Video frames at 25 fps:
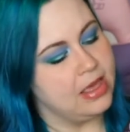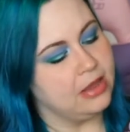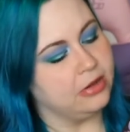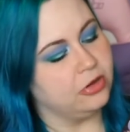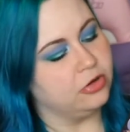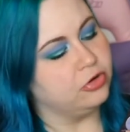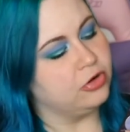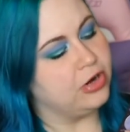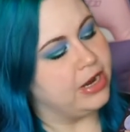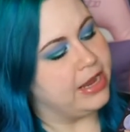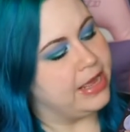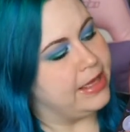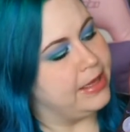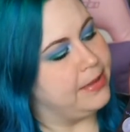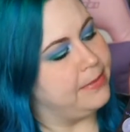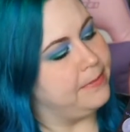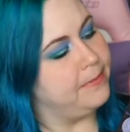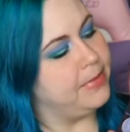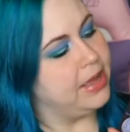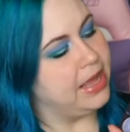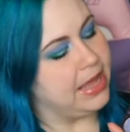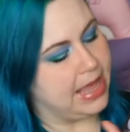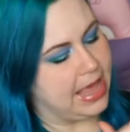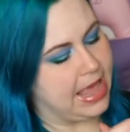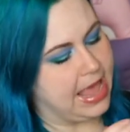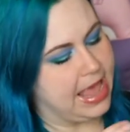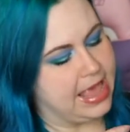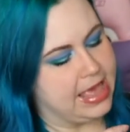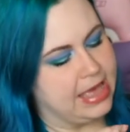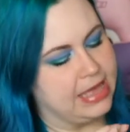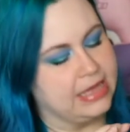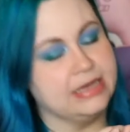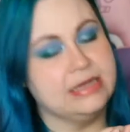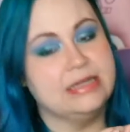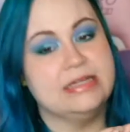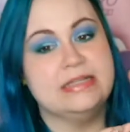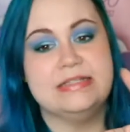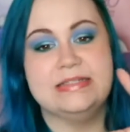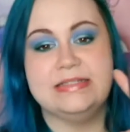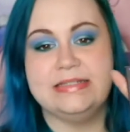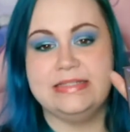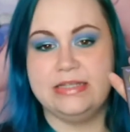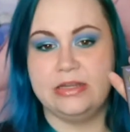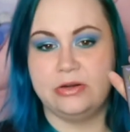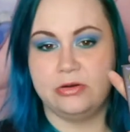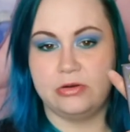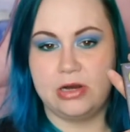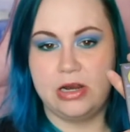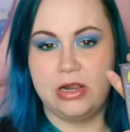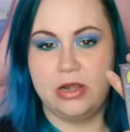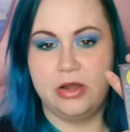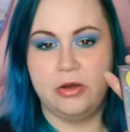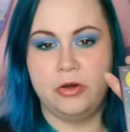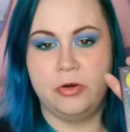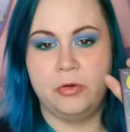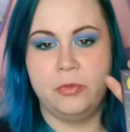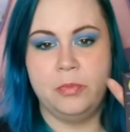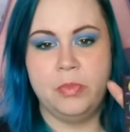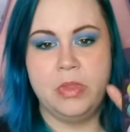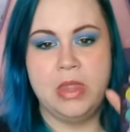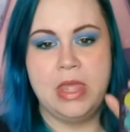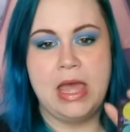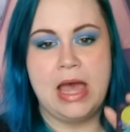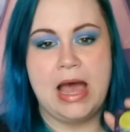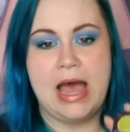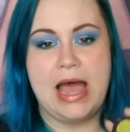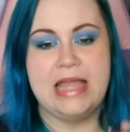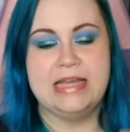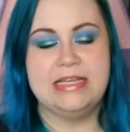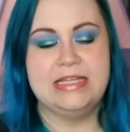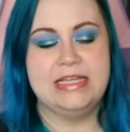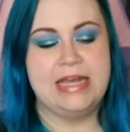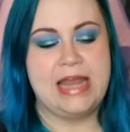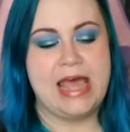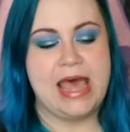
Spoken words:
Grim, and 0. I did